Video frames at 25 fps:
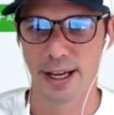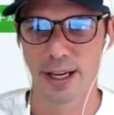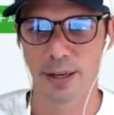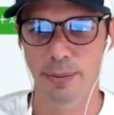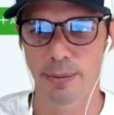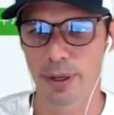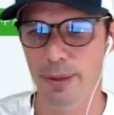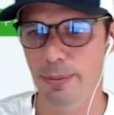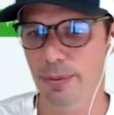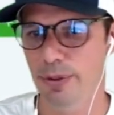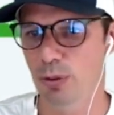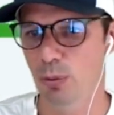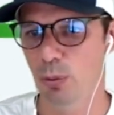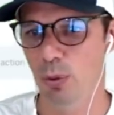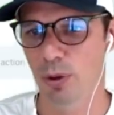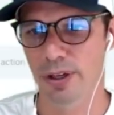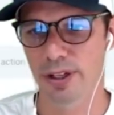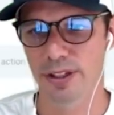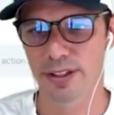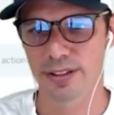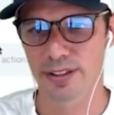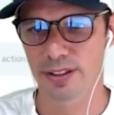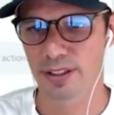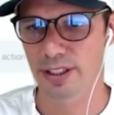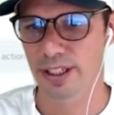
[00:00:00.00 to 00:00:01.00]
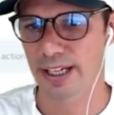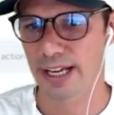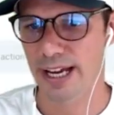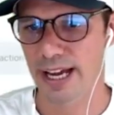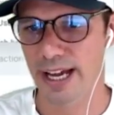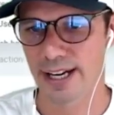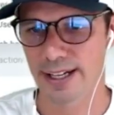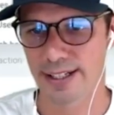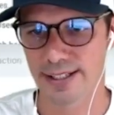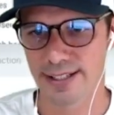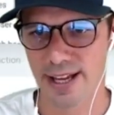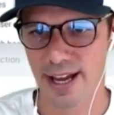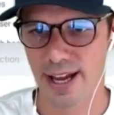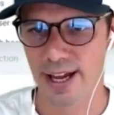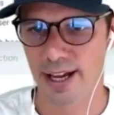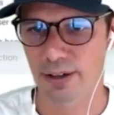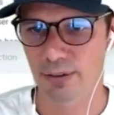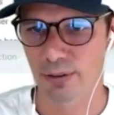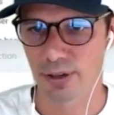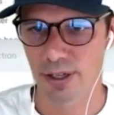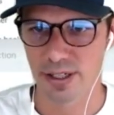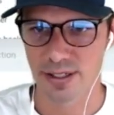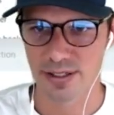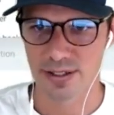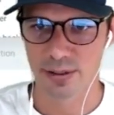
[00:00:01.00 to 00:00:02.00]
And maybe you wanted to like add a
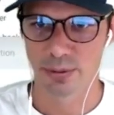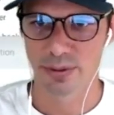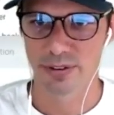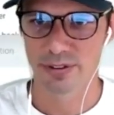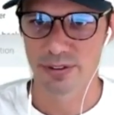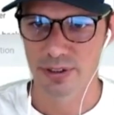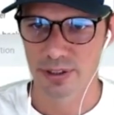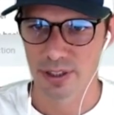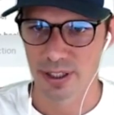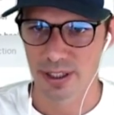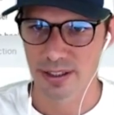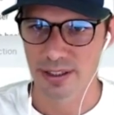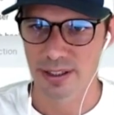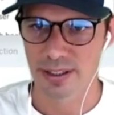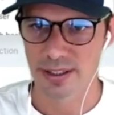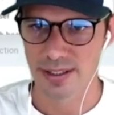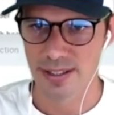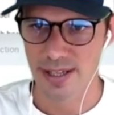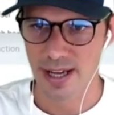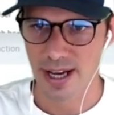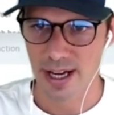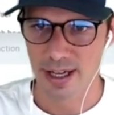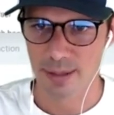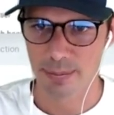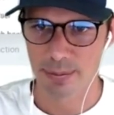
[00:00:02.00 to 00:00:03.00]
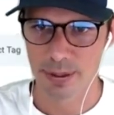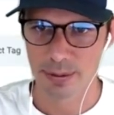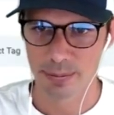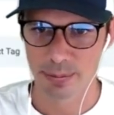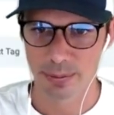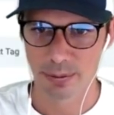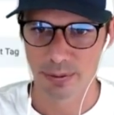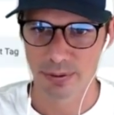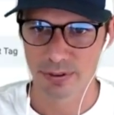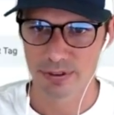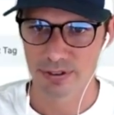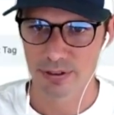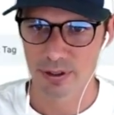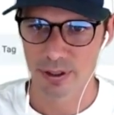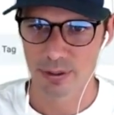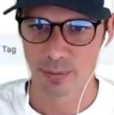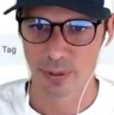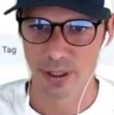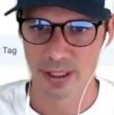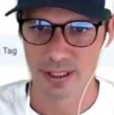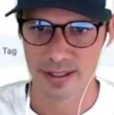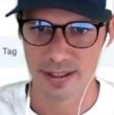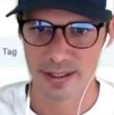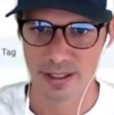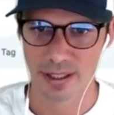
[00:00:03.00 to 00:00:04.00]
tag, right? It's always a good idea to tag people. So I
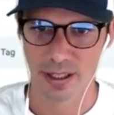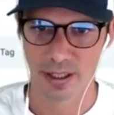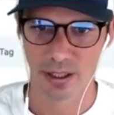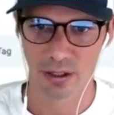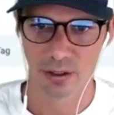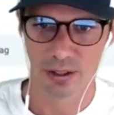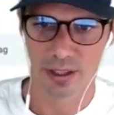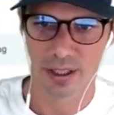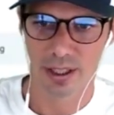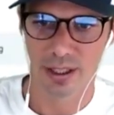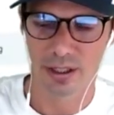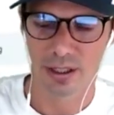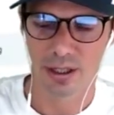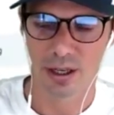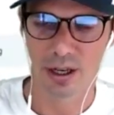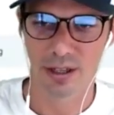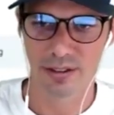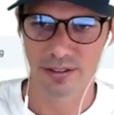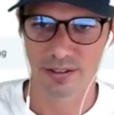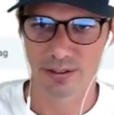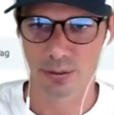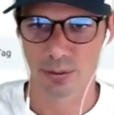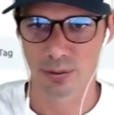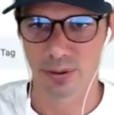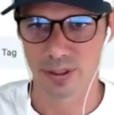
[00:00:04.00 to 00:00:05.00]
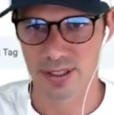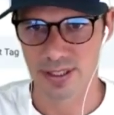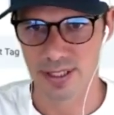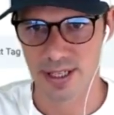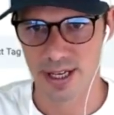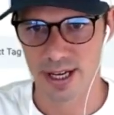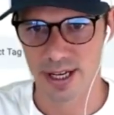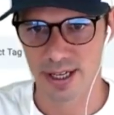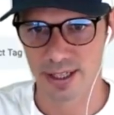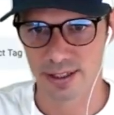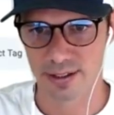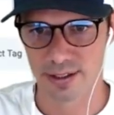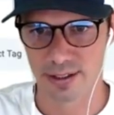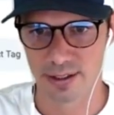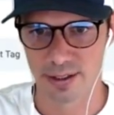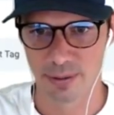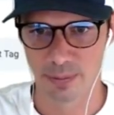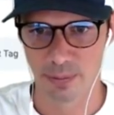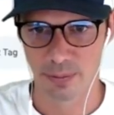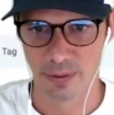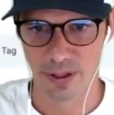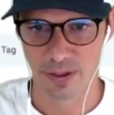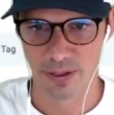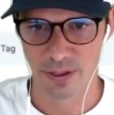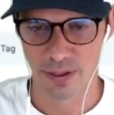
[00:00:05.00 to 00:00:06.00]
might say, okay, also want to tag
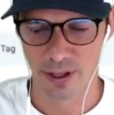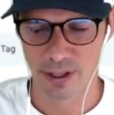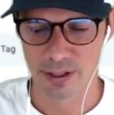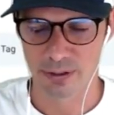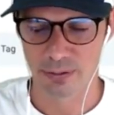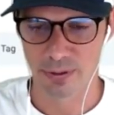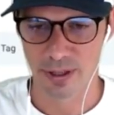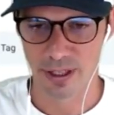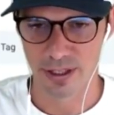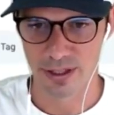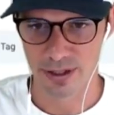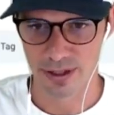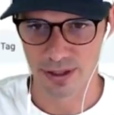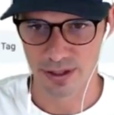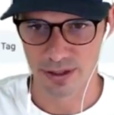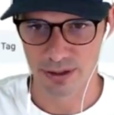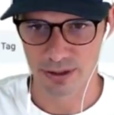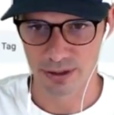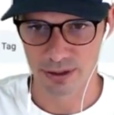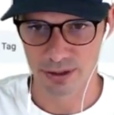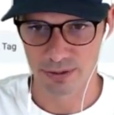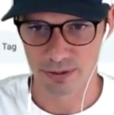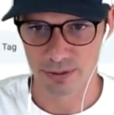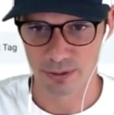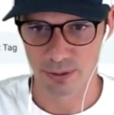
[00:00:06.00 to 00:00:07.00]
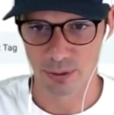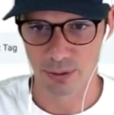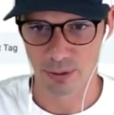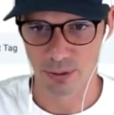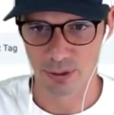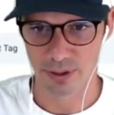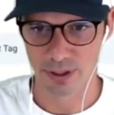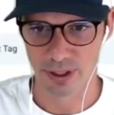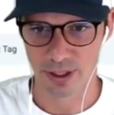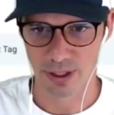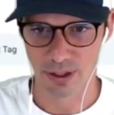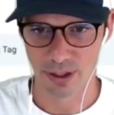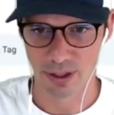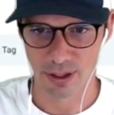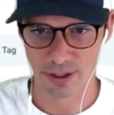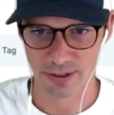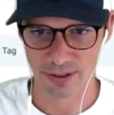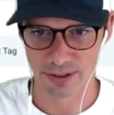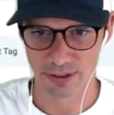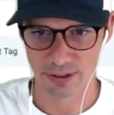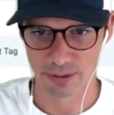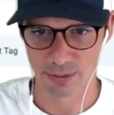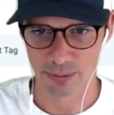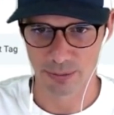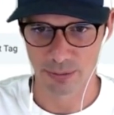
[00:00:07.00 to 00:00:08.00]
them that they registered for the
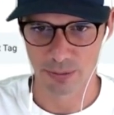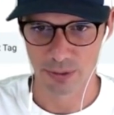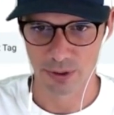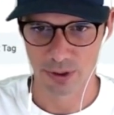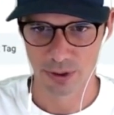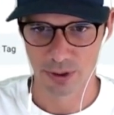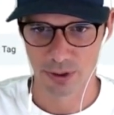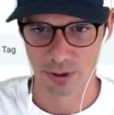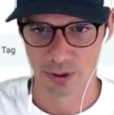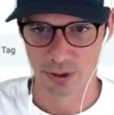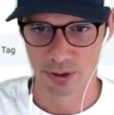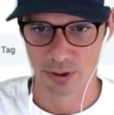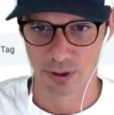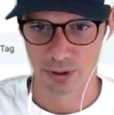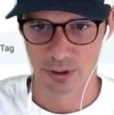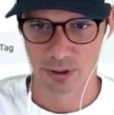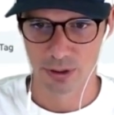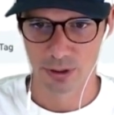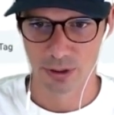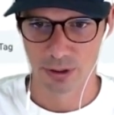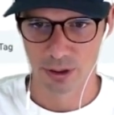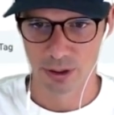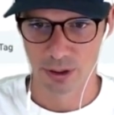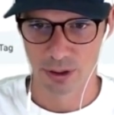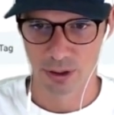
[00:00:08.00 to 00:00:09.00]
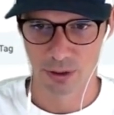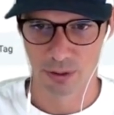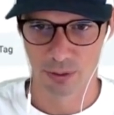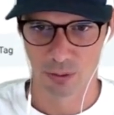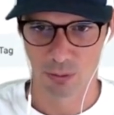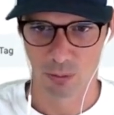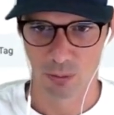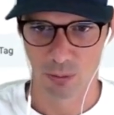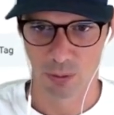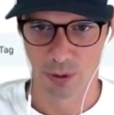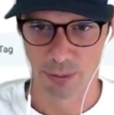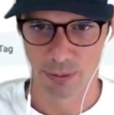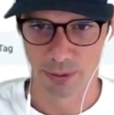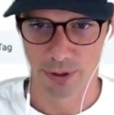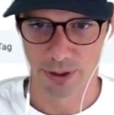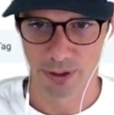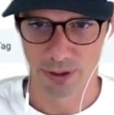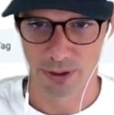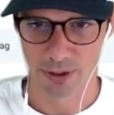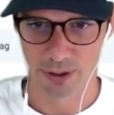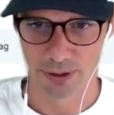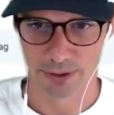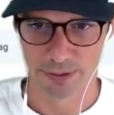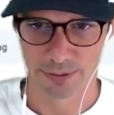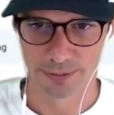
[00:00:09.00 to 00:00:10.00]
awesome
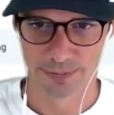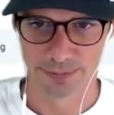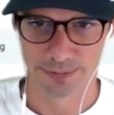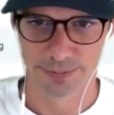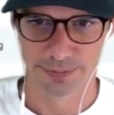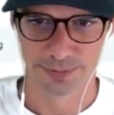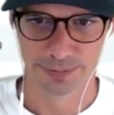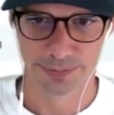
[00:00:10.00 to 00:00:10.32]
webinar